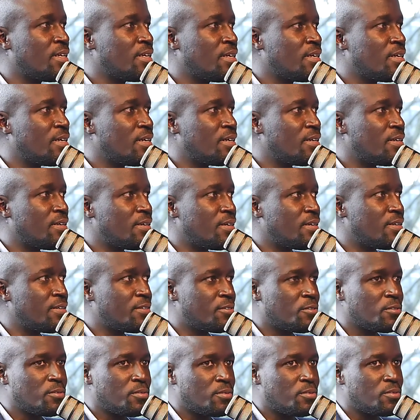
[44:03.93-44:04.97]

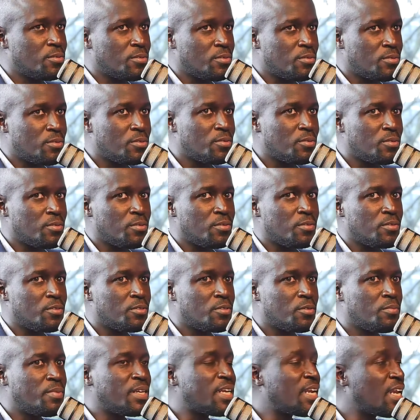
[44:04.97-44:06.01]

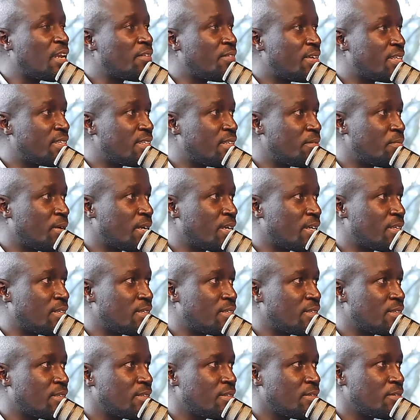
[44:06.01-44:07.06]
to be relevant in the market,
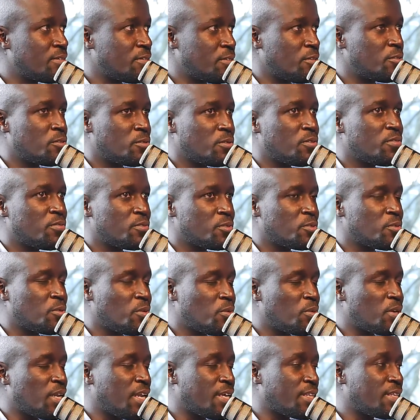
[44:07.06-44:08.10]
to so
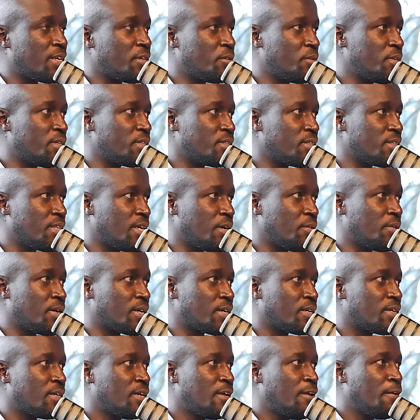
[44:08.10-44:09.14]
look like they're doing their work.